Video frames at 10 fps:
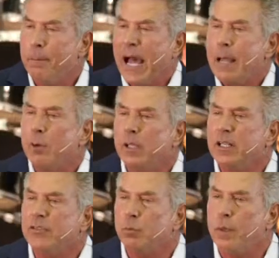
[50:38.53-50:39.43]
Bible
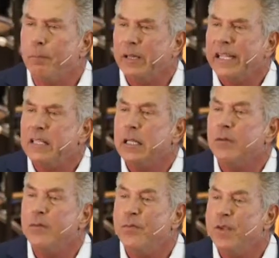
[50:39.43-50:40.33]
is replete
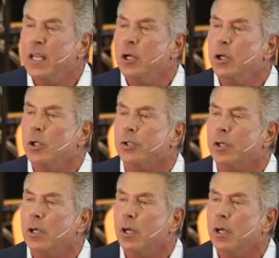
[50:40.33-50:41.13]
and filled